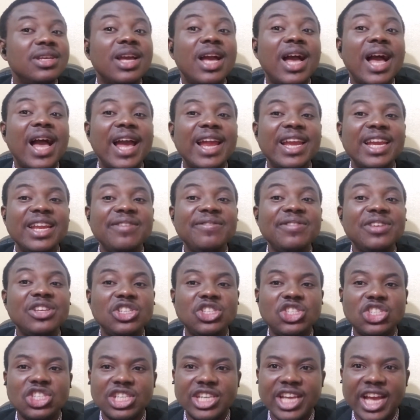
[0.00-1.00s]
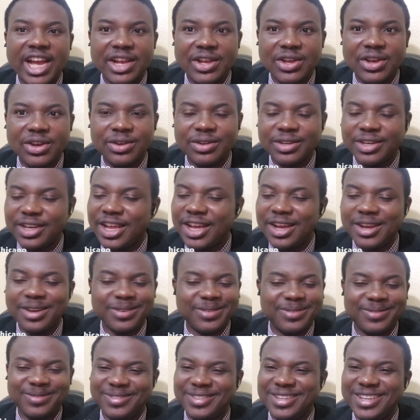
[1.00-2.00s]
I live in Chicago.
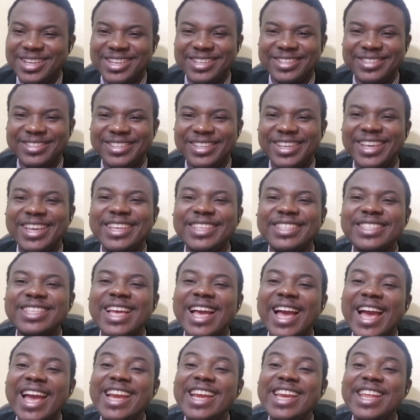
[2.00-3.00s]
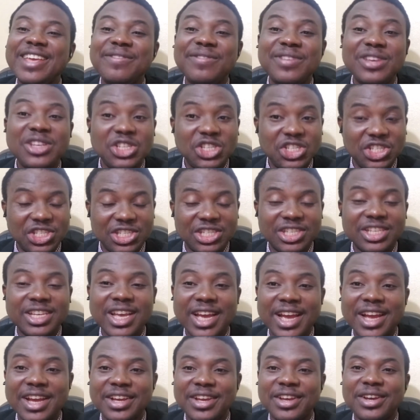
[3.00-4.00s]
No, it's I live in
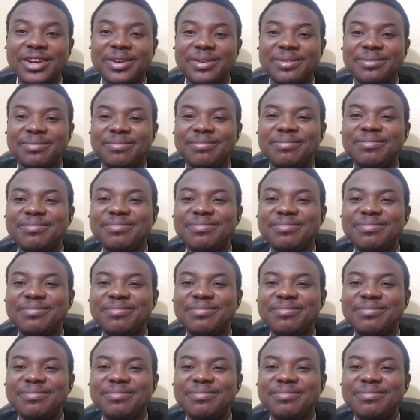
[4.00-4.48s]
Chicago.